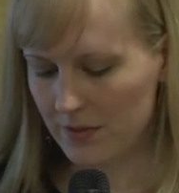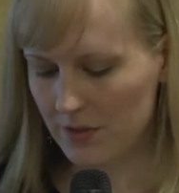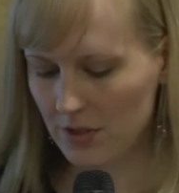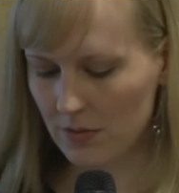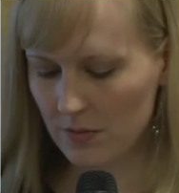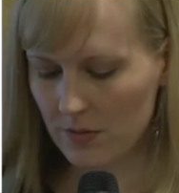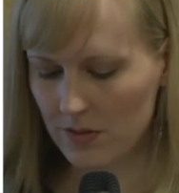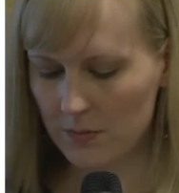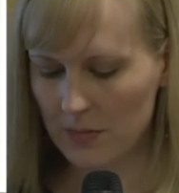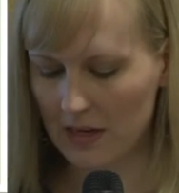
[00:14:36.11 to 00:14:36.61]

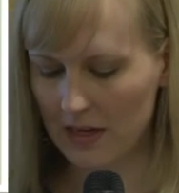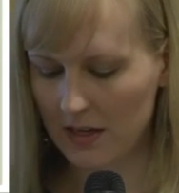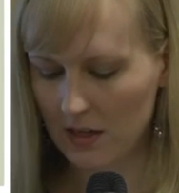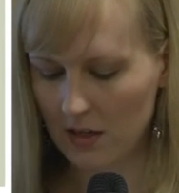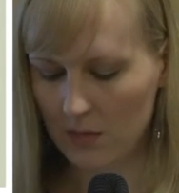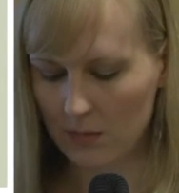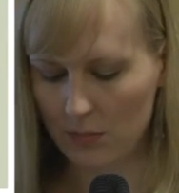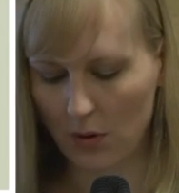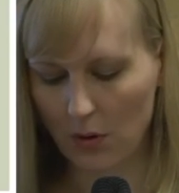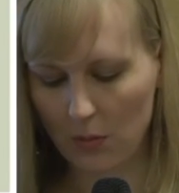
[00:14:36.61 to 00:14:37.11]
she was
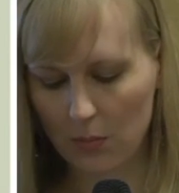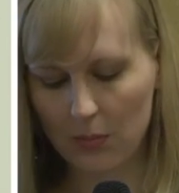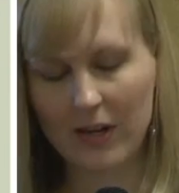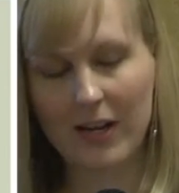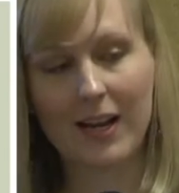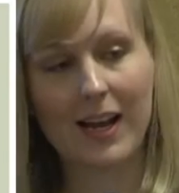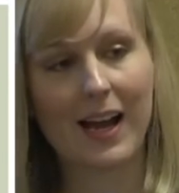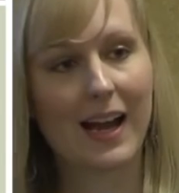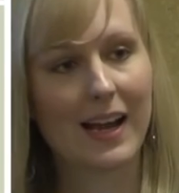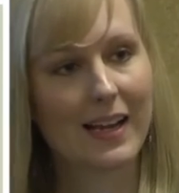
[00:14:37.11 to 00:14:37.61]
making
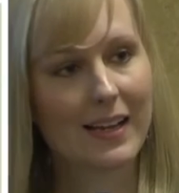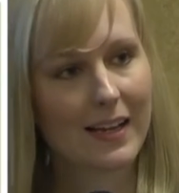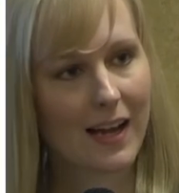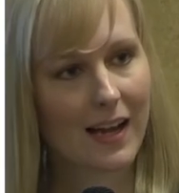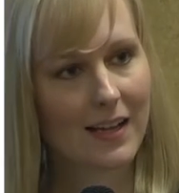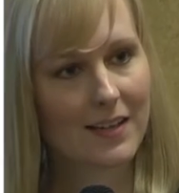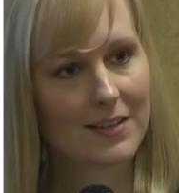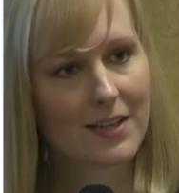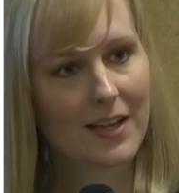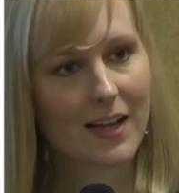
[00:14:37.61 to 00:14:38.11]
appropriate eye
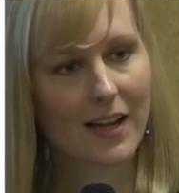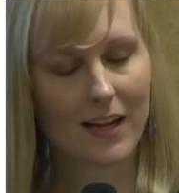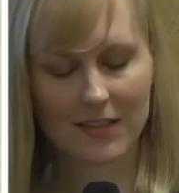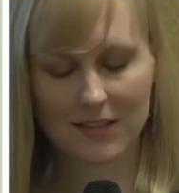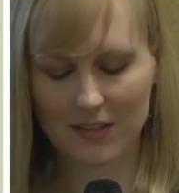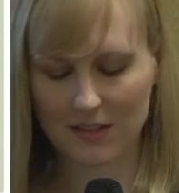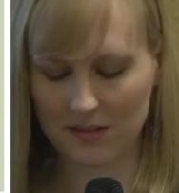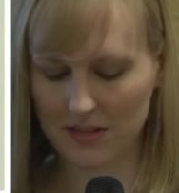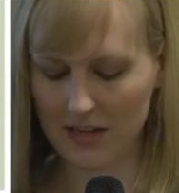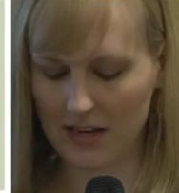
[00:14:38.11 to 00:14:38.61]

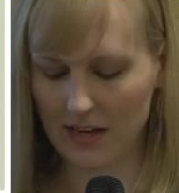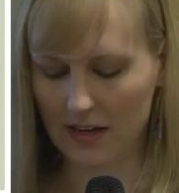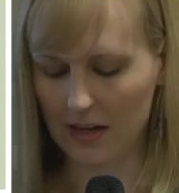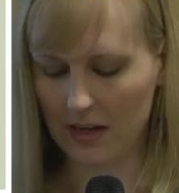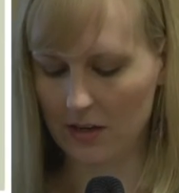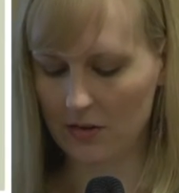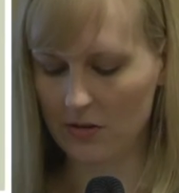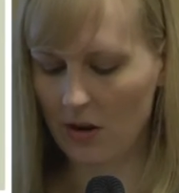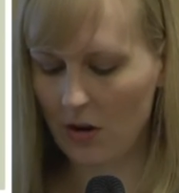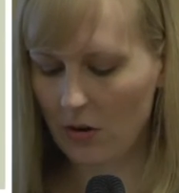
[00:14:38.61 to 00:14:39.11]
contact and
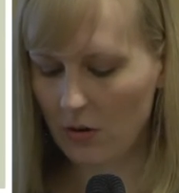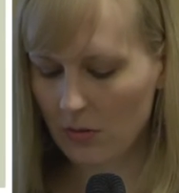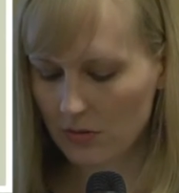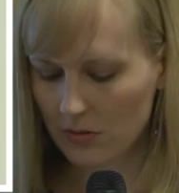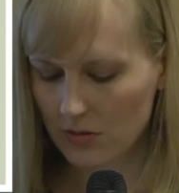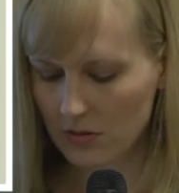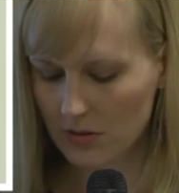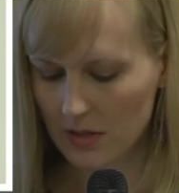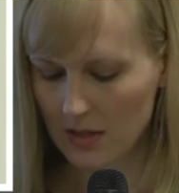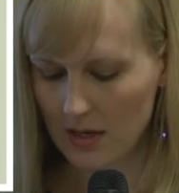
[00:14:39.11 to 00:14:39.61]
taking
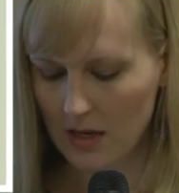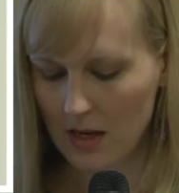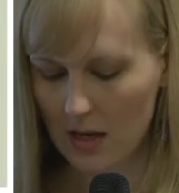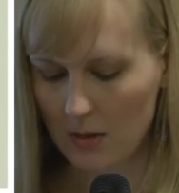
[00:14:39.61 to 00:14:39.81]
notes,